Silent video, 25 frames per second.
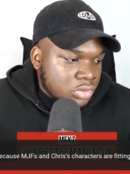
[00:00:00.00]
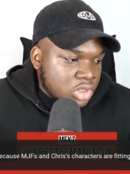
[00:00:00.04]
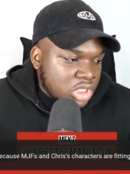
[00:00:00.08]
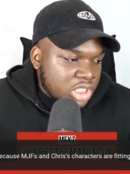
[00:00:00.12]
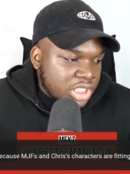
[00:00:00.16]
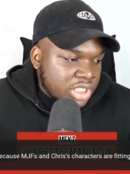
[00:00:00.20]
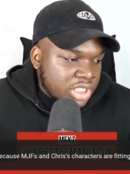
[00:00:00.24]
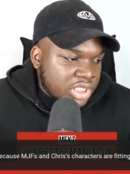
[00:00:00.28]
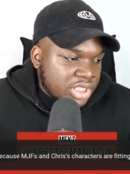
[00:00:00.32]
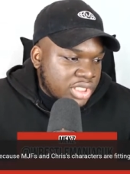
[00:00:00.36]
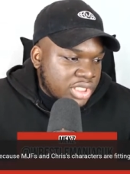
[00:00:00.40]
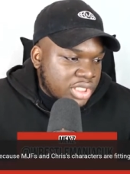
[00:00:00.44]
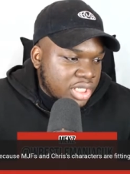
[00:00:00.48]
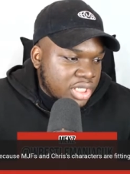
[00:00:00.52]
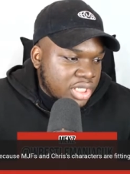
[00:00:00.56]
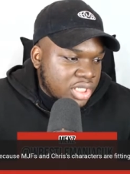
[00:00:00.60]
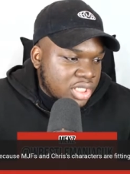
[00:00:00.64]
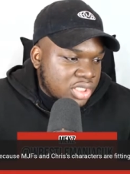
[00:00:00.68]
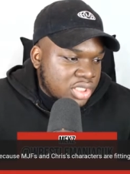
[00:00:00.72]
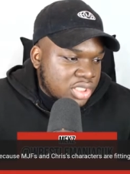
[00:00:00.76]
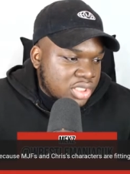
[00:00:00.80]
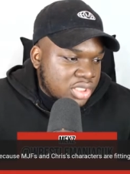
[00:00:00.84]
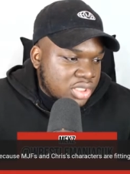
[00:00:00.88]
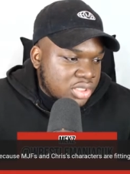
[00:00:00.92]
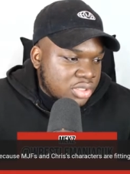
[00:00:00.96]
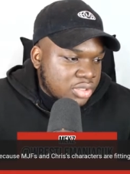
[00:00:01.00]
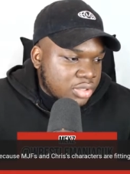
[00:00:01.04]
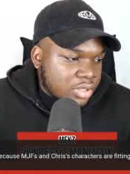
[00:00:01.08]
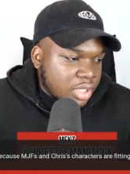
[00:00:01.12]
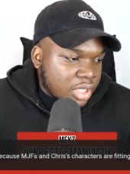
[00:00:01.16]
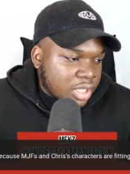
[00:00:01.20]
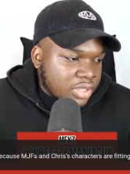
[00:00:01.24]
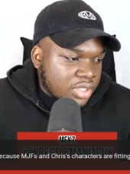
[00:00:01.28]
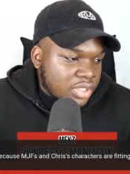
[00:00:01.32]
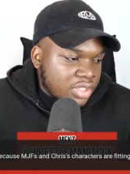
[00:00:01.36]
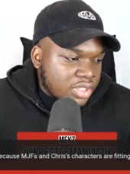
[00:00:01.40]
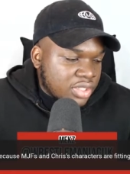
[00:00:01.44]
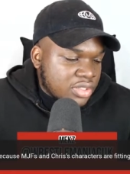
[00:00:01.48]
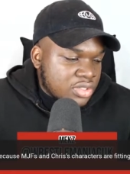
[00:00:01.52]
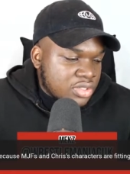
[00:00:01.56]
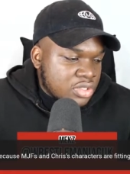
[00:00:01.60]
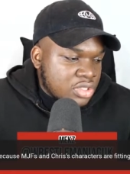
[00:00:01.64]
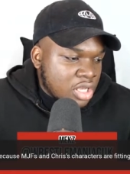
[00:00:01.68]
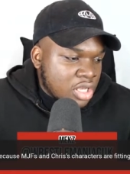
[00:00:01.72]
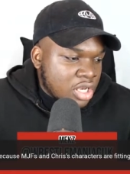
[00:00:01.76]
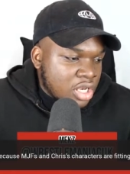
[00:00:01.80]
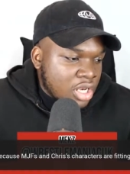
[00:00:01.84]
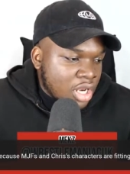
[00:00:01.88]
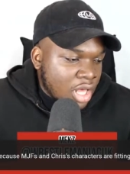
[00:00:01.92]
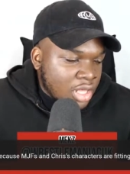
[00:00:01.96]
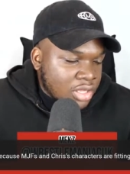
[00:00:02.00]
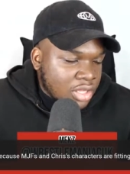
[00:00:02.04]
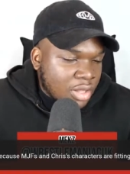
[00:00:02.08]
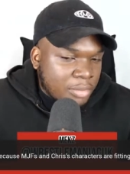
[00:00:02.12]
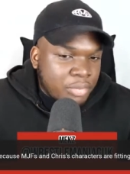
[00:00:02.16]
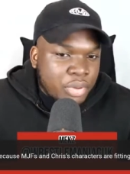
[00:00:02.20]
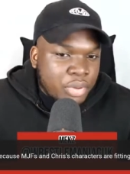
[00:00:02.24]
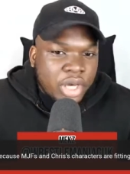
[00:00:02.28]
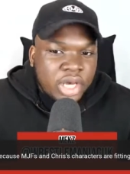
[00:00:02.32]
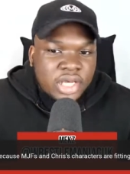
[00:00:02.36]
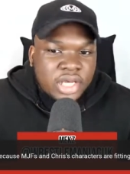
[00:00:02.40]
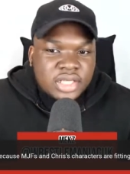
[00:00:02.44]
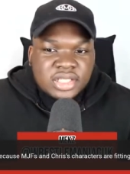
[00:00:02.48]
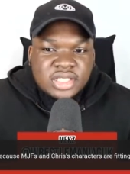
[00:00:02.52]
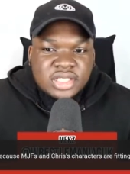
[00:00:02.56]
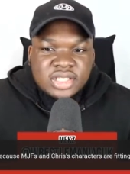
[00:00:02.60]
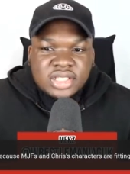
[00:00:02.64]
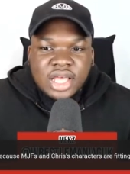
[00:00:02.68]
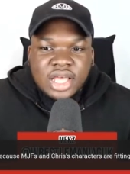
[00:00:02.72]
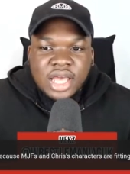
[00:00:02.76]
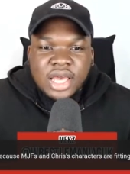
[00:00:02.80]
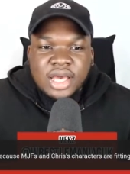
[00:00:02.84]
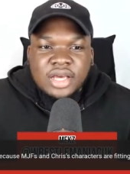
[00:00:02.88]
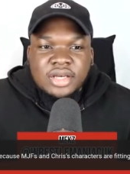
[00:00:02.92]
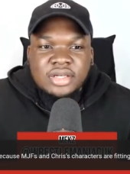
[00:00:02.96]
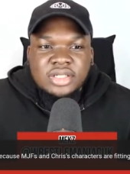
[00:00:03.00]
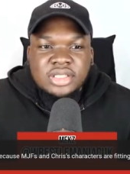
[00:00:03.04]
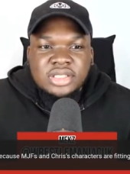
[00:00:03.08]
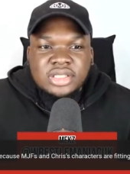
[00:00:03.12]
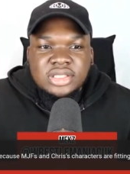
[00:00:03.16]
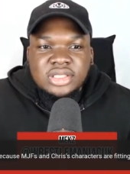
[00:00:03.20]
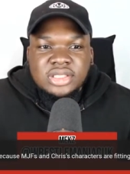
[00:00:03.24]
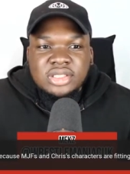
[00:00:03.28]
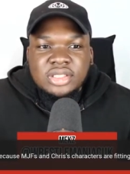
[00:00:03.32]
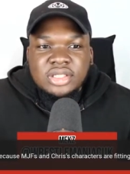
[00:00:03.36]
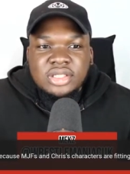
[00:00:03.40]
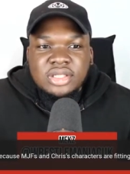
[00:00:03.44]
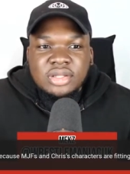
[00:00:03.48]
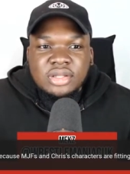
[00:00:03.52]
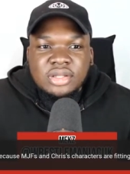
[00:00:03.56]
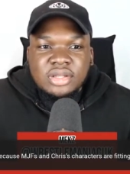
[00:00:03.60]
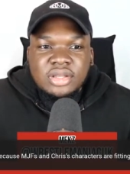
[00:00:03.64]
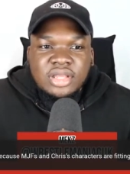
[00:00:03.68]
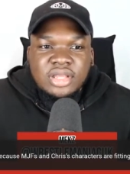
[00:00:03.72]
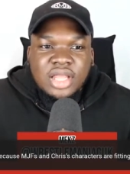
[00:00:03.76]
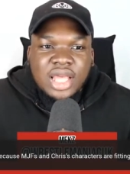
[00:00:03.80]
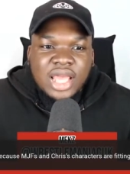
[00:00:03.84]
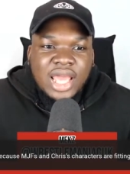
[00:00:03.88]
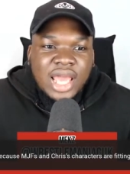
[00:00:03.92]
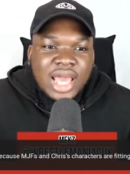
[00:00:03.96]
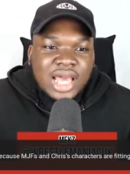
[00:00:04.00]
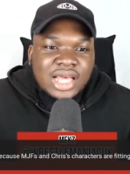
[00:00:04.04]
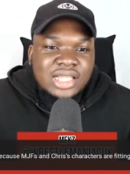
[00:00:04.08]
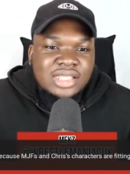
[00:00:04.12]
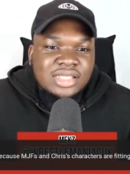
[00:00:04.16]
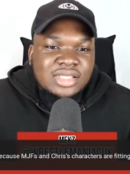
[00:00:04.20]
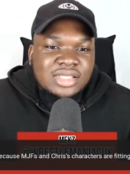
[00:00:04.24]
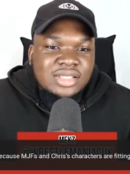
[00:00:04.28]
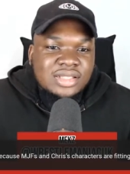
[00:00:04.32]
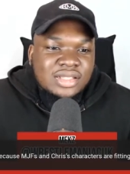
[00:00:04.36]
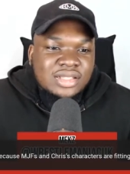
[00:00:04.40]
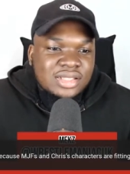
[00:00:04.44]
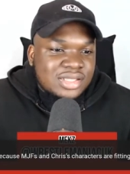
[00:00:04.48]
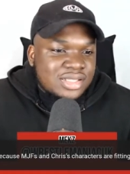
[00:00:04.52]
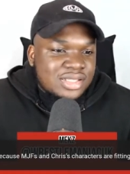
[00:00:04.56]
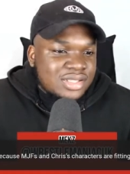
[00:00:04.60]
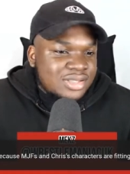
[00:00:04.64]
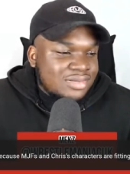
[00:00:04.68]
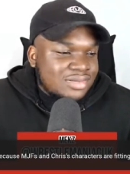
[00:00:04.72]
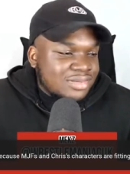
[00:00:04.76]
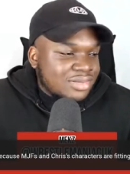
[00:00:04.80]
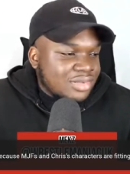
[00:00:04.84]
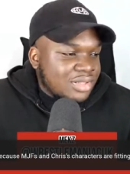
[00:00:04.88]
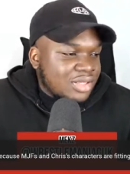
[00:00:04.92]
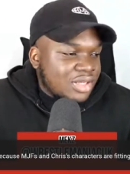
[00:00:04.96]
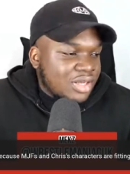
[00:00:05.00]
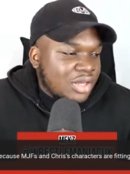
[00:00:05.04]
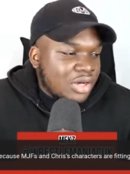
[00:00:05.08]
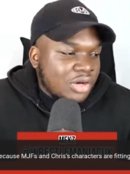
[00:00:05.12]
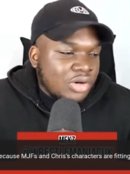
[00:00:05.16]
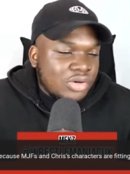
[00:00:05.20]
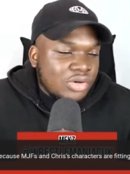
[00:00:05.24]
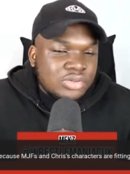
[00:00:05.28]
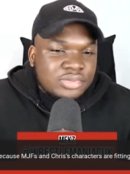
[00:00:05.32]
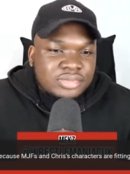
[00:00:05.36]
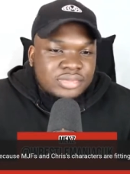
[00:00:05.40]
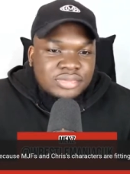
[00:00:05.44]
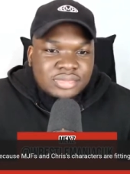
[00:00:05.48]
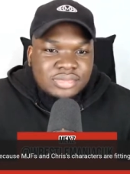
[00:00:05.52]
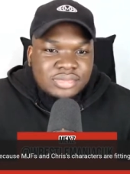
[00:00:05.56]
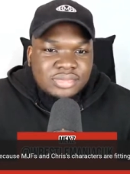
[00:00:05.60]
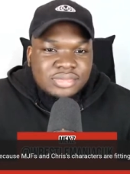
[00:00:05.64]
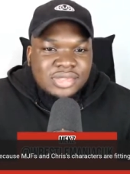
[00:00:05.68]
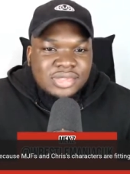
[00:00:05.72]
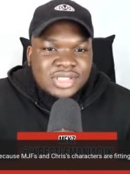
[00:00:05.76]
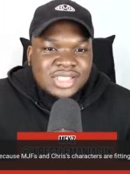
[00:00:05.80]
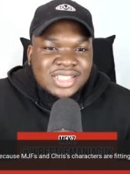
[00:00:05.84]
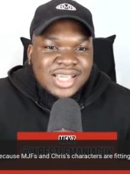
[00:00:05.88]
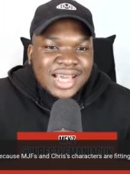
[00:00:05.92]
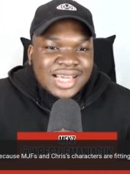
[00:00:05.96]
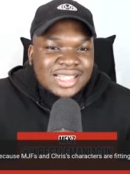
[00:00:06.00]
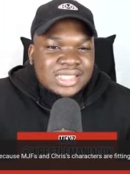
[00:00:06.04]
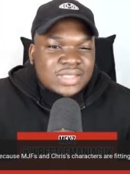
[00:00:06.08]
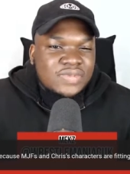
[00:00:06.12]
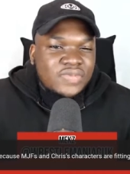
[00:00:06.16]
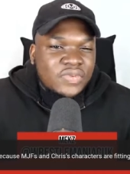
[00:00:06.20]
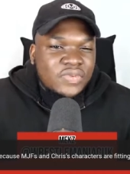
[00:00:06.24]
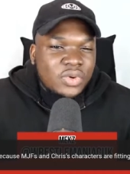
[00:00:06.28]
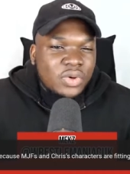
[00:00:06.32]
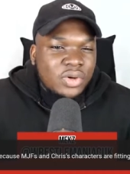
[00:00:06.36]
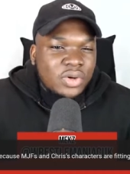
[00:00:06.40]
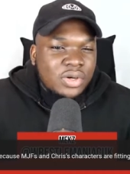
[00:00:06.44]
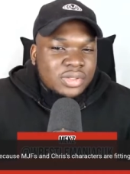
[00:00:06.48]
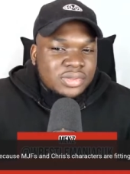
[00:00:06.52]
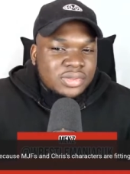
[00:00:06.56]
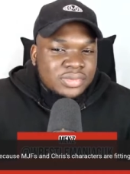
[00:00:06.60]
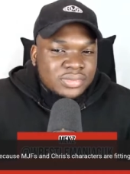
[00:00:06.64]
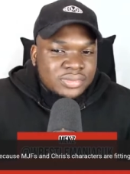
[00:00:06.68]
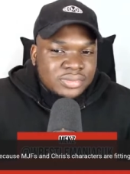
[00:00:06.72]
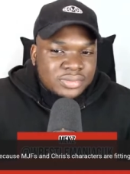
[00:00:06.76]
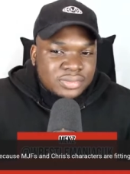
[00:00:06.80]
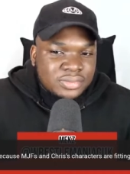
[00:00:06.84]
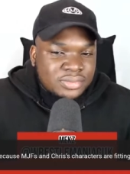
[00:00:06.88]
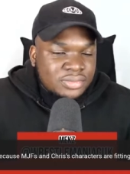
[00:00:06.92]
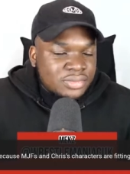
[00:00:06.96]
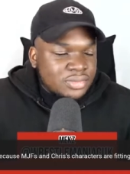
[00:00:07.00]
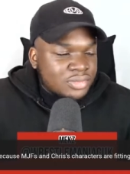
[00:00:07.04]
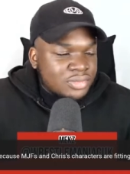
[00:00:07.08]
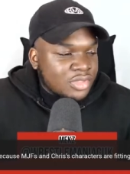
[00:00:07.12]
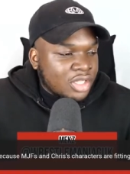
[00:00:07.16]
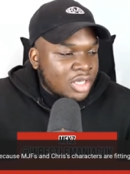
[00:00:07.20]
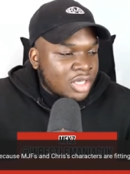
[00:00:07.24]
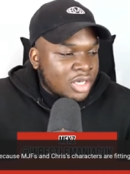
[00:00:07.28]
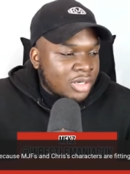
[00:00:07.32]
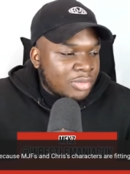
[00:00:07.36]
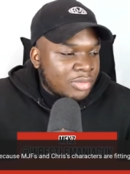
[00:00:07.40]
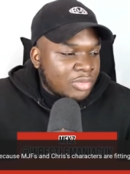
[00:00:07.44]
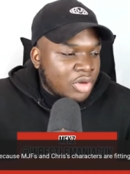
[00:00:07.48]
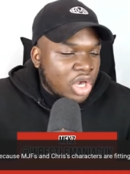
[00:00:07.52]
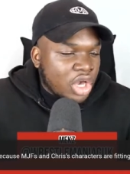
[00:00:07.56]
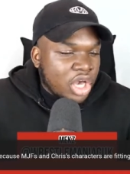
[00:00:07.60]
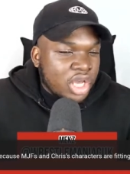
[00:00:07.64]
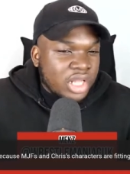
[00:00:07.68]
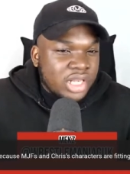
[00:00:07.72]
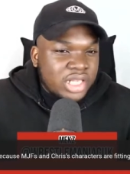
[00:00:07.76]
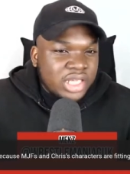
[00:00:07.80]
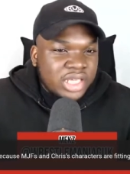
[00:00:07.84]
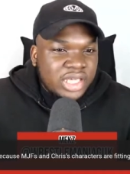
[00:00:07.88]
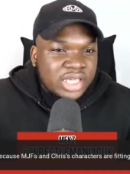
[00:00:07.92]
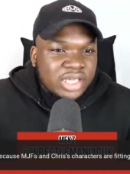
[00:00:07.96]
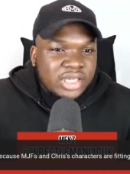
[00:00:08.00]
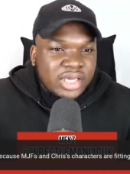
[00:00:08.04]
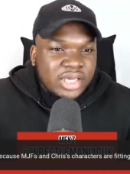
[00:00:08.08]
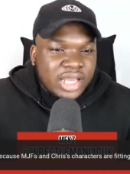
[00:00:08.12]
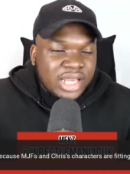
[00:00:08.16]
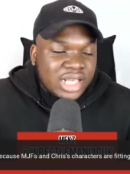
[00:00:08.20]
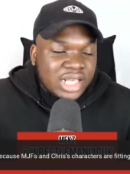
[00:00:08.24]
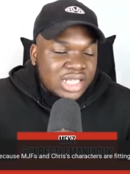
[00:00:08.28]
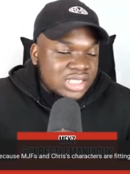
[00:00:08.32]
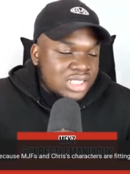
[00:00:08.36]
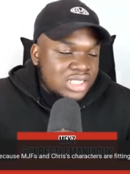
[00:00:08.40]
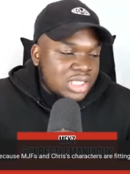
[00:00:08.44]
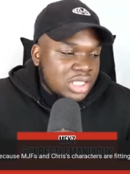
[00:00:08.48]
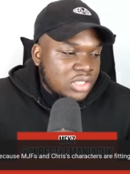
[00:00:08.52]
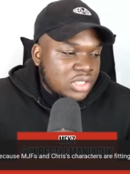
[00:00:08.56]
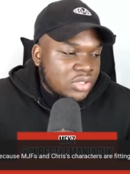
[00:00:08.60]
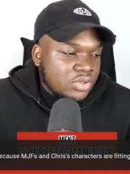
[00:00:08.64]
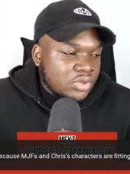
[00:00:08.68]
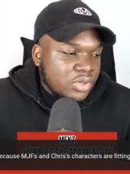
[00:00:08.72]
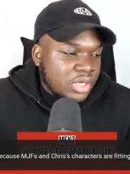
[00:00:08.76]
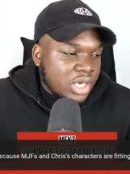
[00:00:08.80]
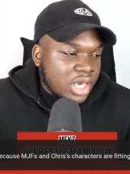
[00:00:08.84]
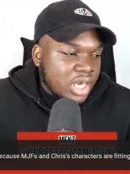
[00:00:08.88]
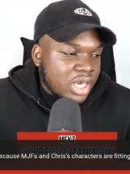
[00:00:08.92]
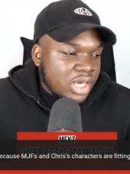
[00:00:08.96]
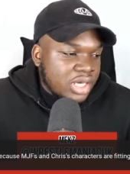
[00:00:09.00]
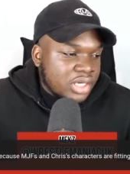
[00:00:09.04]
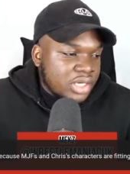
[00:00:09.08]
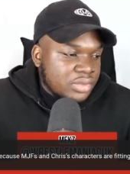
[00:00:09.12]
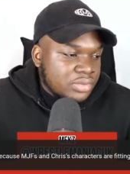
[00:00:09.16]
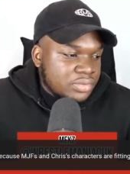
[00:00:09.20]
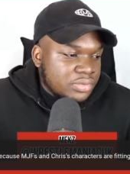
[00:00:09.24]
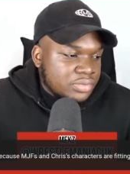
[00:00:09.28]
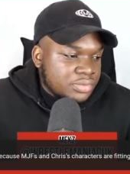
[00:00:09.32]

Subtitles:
Eddie Dennis, I think this is another person that they had, sights for early NXT UK.